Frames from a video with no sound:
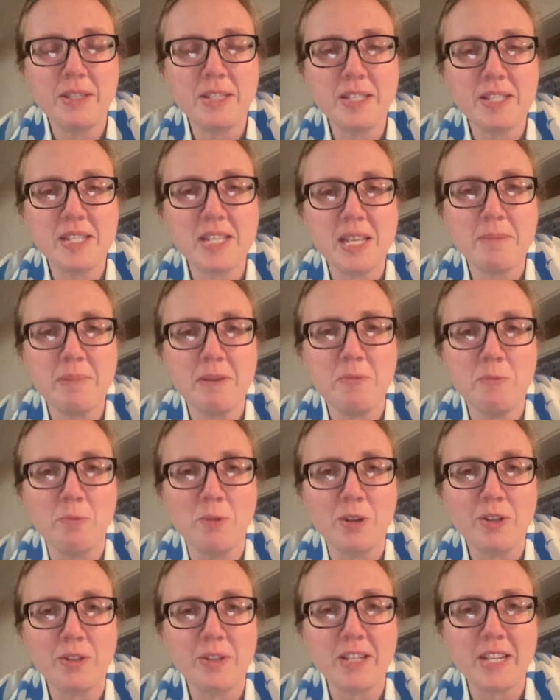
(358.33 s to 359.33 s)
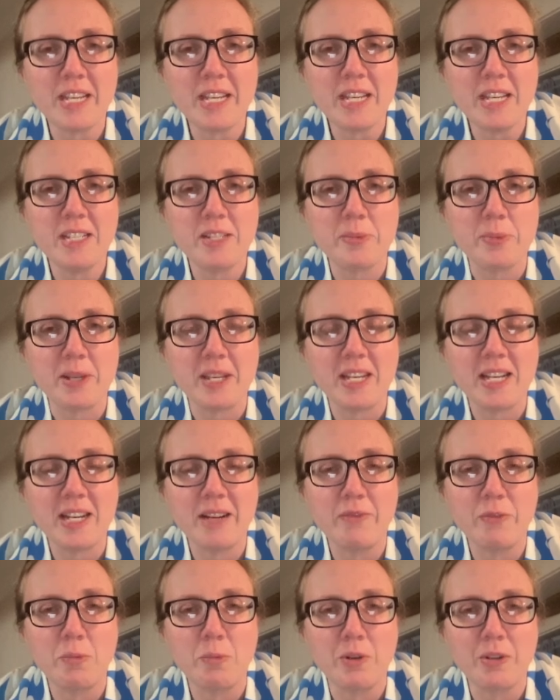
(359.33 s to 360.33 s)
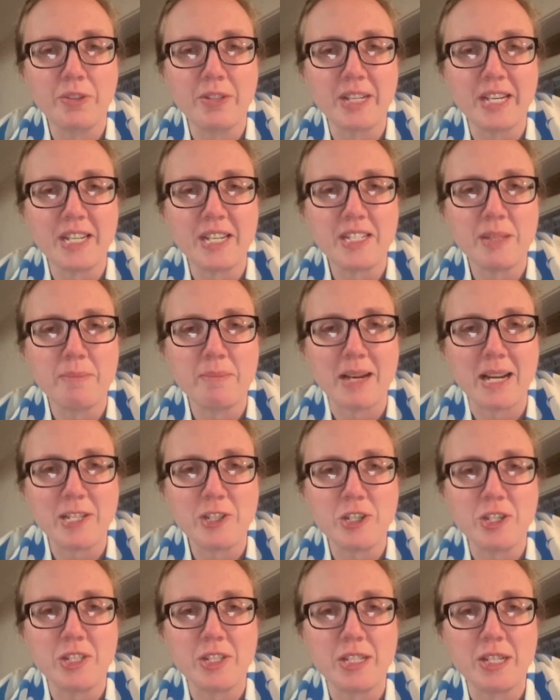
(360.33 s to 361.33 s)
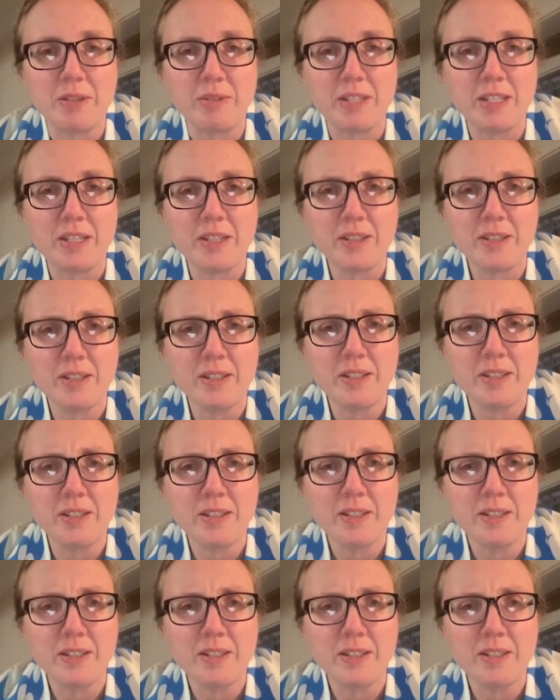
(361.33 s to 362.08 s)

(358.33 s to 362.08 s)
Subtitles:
this can't be 1 or 8, because we can't have a 1 or 8 to match it down here.